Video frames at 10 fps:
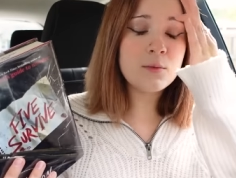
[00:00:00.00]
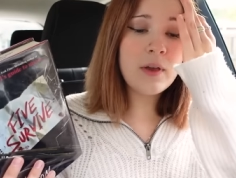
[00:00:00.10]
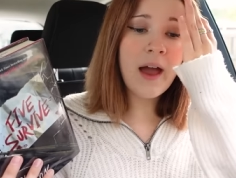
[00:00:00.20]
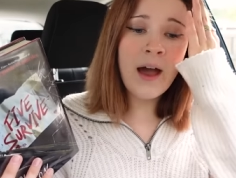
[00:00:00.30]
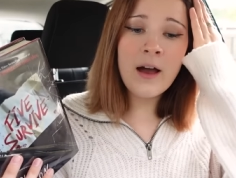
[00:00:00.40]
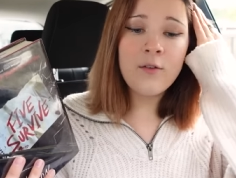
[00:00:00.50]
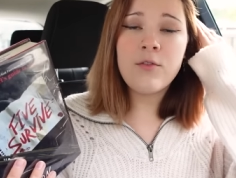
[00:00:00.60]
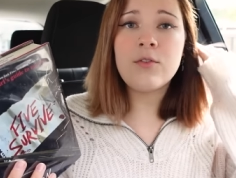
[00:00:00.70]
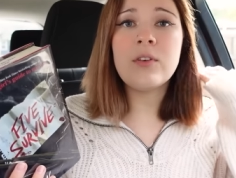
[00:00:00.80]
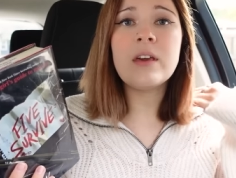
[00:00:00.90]
we
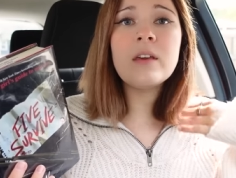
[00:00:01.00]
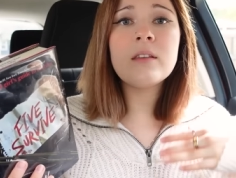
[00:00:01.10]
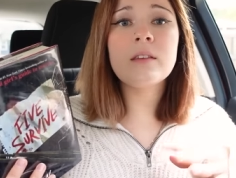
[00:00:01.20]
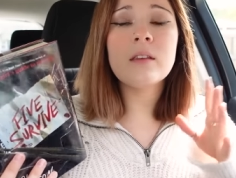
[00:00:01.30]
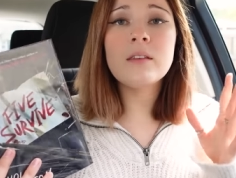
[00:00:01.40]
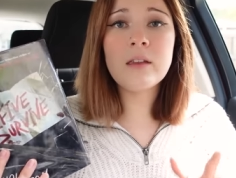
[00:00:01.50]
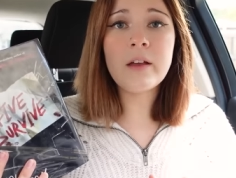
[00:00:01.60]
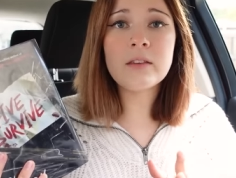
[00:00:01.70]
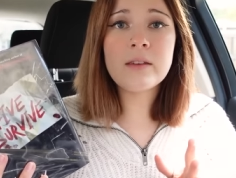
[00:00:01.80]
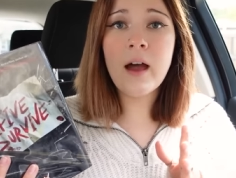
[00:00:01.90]
have these
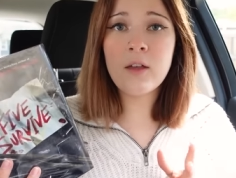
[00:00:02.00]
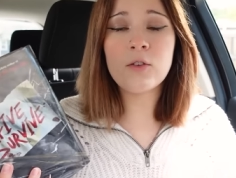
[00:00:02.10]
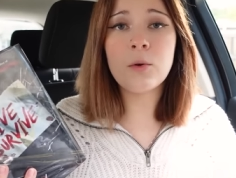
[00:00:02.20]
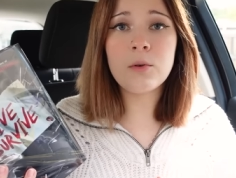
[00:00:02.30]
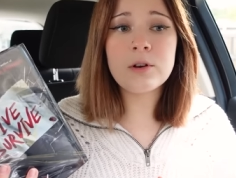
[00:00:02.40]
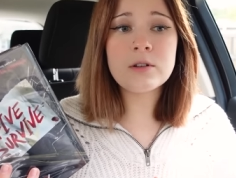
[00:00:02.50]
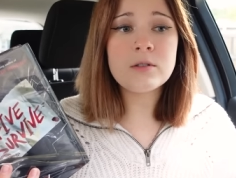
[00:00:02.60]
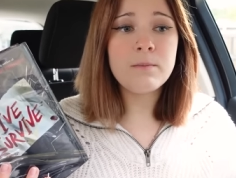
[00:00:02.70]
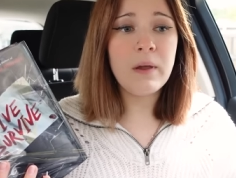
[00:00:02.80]
six high schoolers